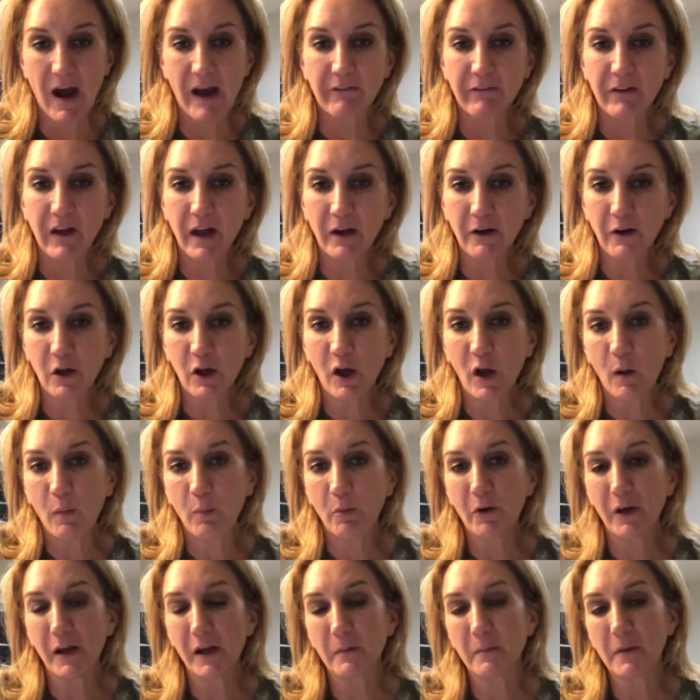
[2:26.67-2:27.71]
I've gotten a
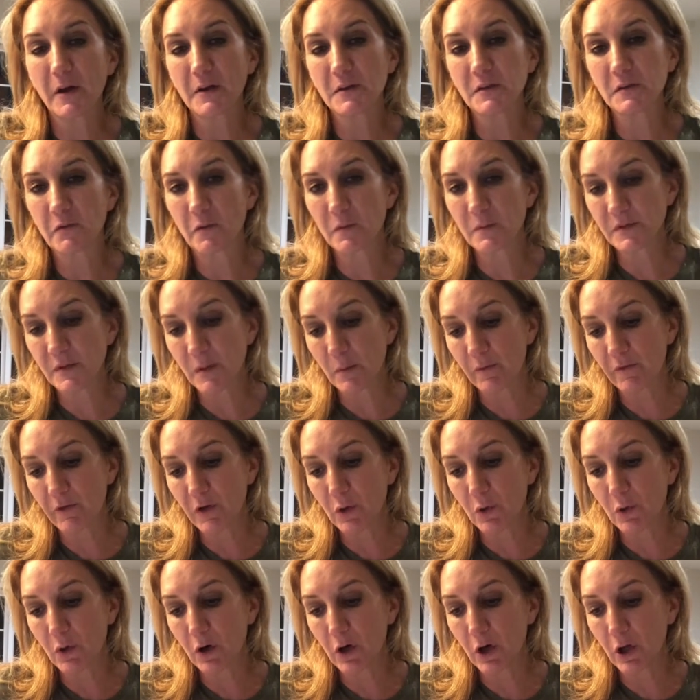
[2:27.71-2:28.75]
couple emails from some of
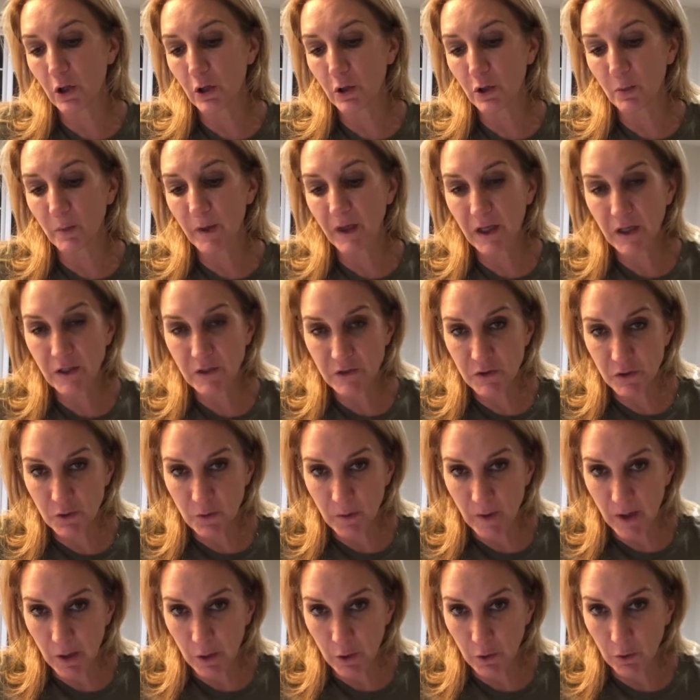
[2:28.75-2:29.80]
you who are a little bit concerned
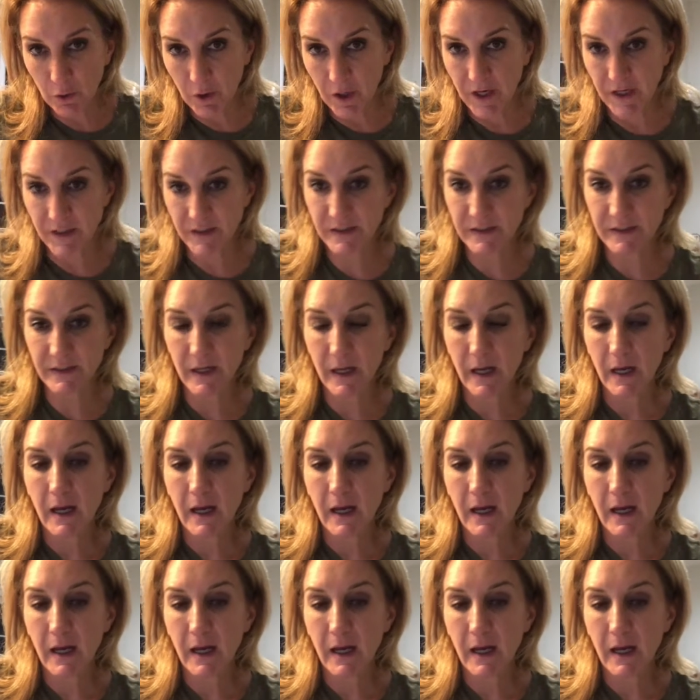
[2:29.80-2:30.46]
about your grades.